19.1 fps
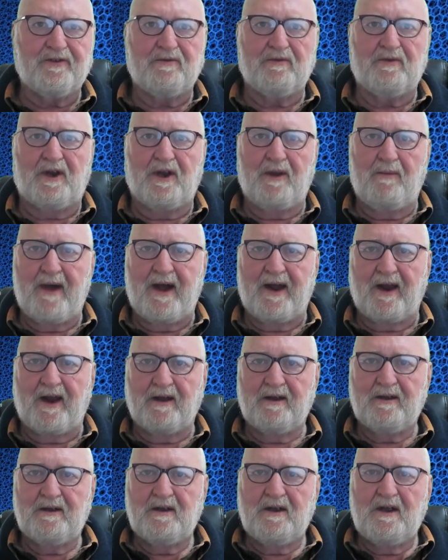really matter.
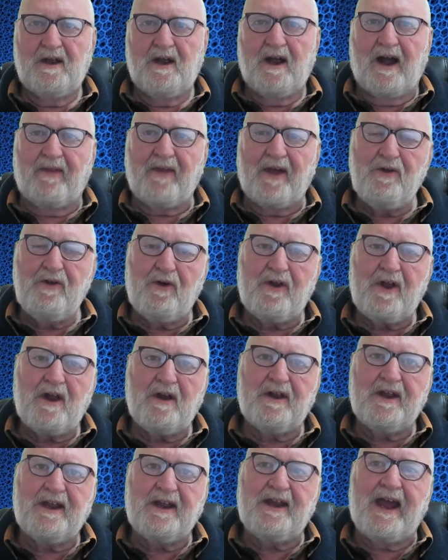And they not
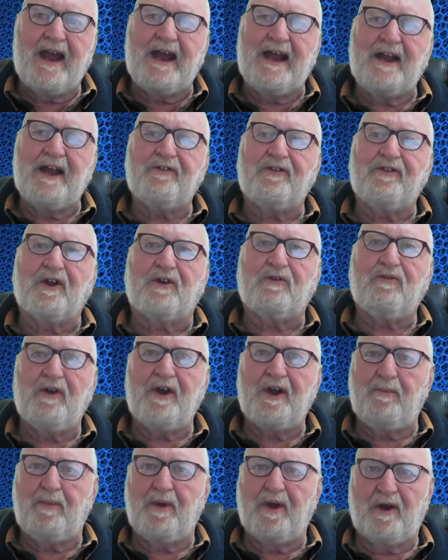only enhance the
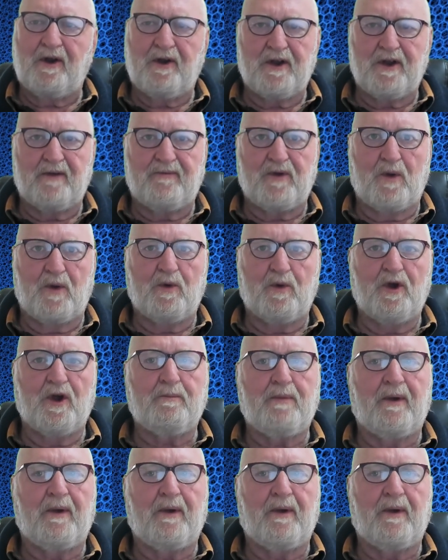credibility of your work,